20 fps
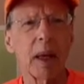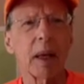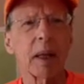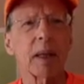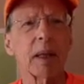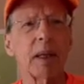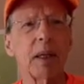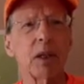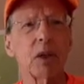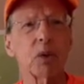
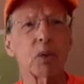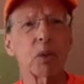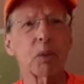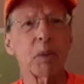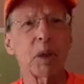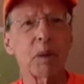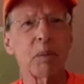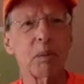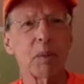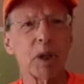These will
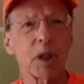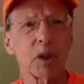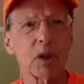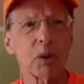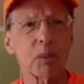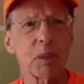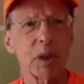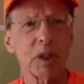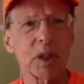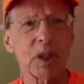be
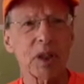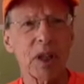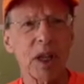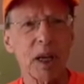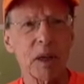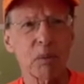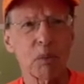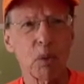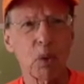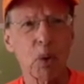measurements
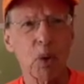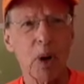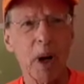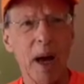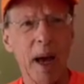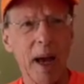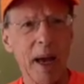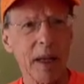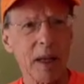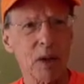that more
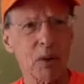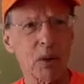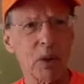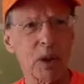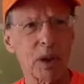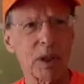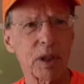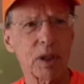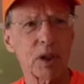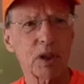
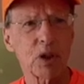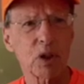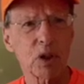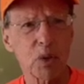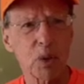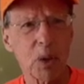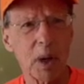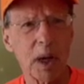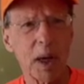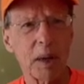accurately
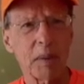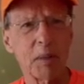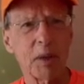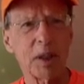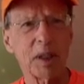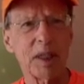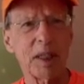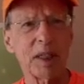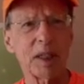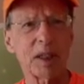describe the
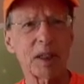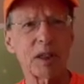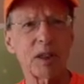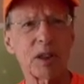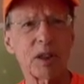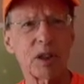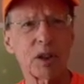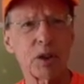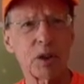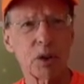
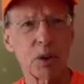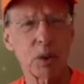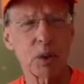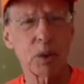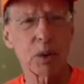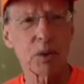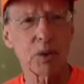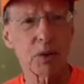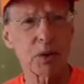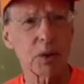distances you
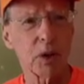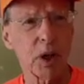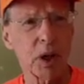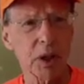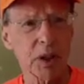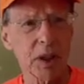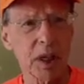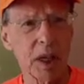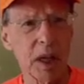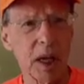
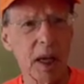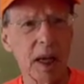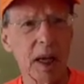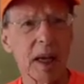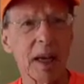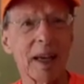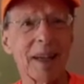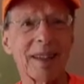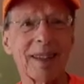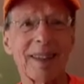confront
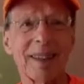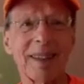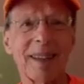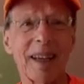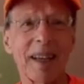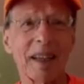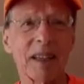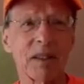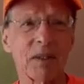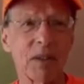and can
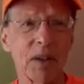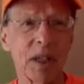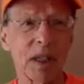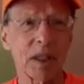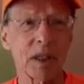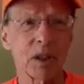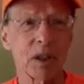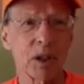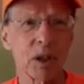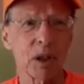take
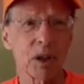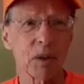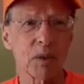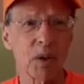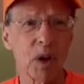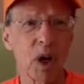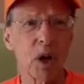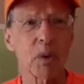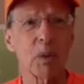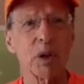advantage of
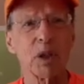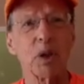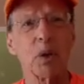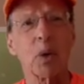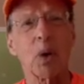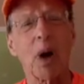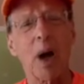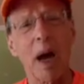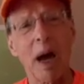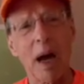when you
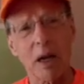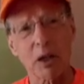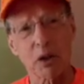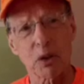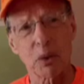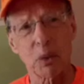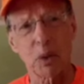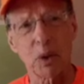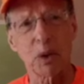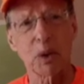are
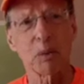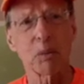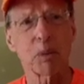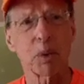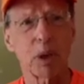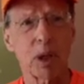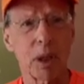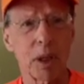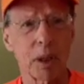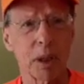actually
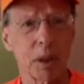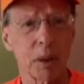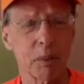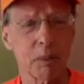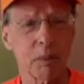playing.